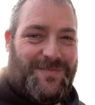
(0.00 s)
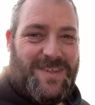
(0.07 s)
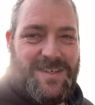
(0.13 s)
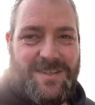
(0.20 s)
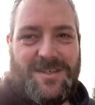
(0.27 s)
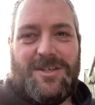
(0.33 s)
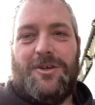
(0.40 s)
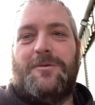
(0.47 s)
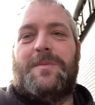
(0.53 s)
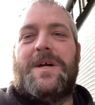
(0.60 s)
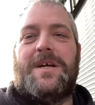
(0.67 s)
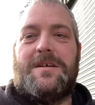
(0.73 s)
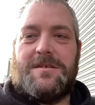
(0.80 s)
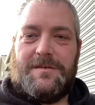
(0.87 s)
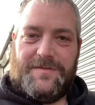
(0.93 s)
2
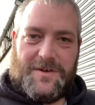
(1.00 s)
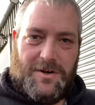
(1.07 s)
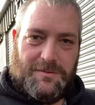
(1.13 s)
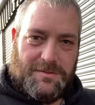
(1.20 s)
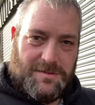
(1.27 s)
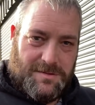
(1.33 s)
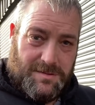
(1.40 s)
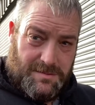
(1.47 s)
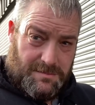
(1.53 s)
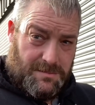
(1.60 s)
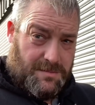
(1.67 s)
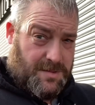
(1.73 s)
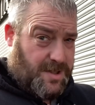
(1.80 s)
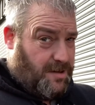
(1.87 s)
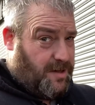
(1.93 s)
metres, of course.
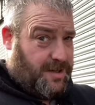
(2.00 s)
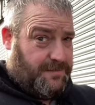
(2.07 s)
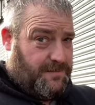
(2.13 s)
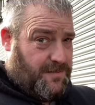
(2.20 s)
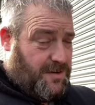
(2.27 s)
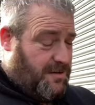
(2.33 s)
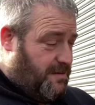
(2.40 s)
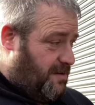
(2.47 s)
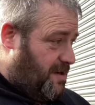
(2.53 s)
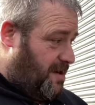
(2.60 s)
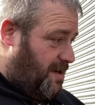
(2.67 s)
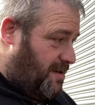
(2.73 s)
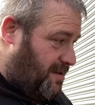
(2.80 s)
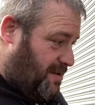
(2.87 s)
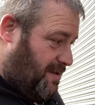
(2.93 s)
Sorry, we're on
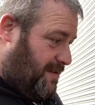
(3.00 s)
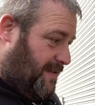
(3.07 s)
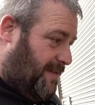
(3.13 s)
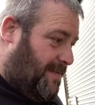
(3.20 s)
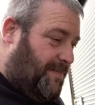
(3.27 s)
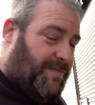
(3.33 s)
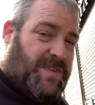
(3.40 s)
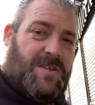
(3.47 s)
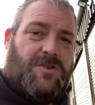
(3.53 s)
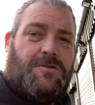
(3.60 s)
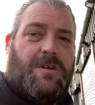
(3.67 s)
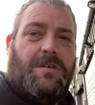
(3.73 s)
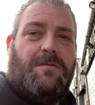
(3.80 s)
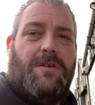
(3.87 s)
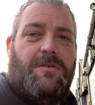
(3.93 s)
the
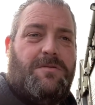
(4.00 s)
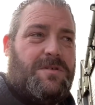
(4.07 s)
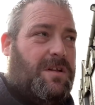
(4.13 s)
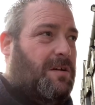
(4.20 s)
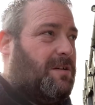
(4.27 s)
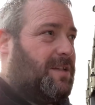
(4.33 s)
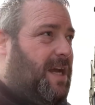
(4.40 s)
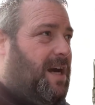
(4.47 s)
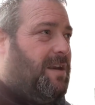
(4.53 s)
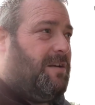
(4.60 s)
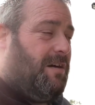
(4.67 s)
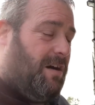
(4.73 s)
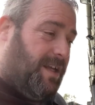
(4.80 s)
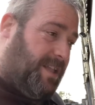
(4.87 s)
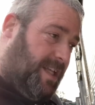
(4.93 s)
strict rules lockdown.
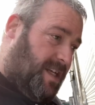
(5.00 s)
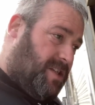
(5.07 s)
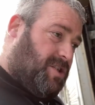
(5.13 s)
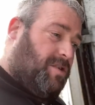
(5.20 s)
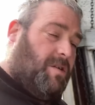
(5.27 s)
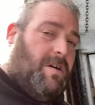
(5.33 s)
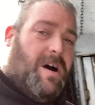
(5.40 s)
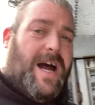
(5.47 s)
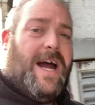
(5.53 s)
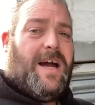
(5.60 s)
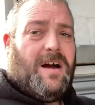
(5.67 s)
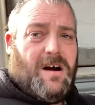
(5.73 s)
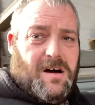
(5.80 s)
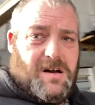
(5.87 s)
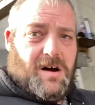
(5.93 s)
I did try
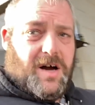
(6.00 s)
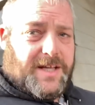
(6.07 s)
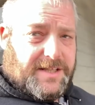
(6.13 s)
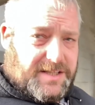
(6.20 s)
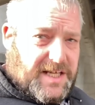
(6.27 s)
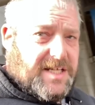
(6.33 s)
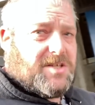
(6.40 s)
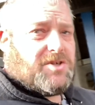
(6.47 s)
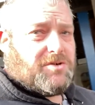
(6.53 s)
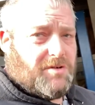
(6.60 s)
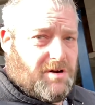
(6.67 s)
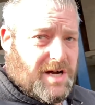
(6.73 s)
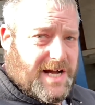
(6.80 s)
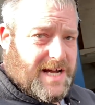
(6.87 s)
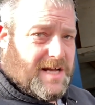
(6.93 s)

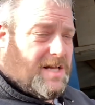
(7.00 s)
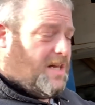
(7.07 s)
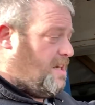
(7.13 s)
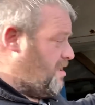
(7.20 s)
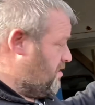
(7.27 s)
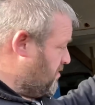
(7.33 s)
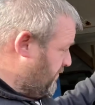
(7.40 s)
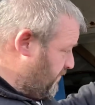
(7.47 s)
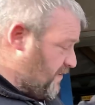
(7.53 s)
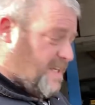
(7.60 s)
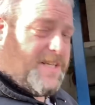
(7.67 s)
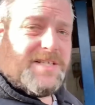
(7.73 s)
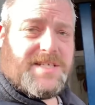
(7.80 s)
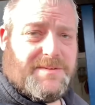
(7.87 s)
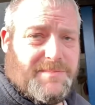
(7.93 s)
to fit
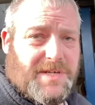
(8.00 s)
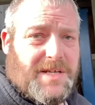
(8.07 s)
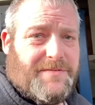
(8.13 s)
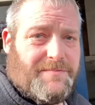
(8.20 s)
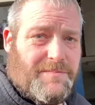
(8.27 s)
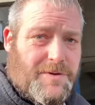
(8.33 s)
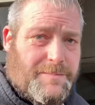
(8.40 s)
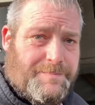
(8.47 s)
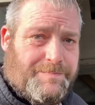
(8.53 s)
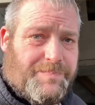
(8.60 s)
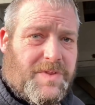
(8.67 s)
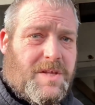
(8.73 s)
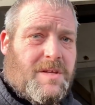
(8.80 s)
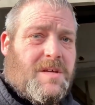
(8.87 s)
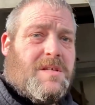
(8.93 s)
this in my living room
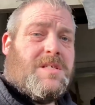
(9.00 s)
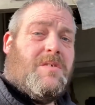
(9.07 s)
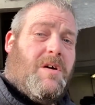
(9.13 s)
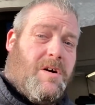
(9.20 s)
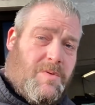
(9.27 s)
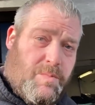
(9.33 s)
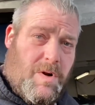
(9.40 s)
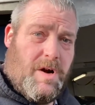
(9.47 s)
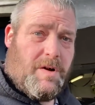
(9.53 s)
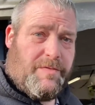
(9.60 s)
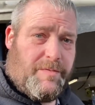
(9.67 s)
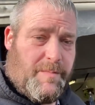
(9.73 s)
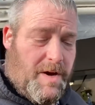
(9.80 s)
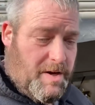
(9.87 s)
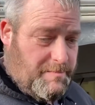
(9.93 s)
so I could work
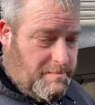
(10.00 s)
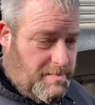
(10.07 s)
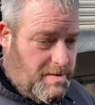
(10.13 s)
from home,